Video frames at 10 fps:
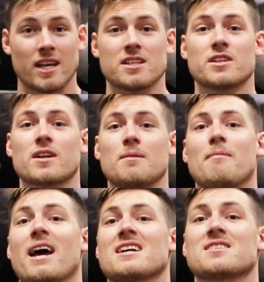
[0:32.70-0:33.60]
that took a
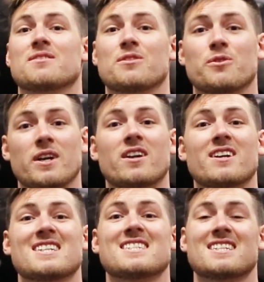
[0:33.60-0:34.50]
mass of
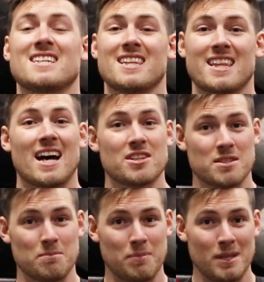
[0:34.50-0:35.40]

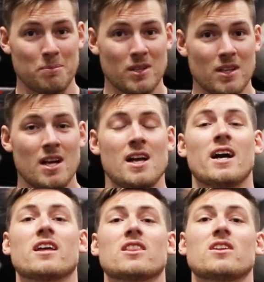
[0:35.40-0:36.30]
360,000 people
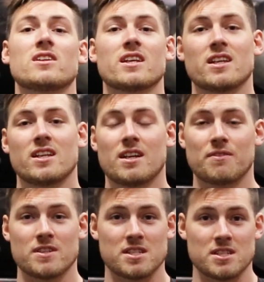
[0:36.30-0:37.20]
and looked at the
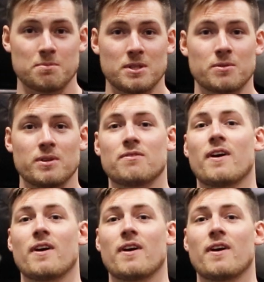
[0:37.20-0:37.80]
differences between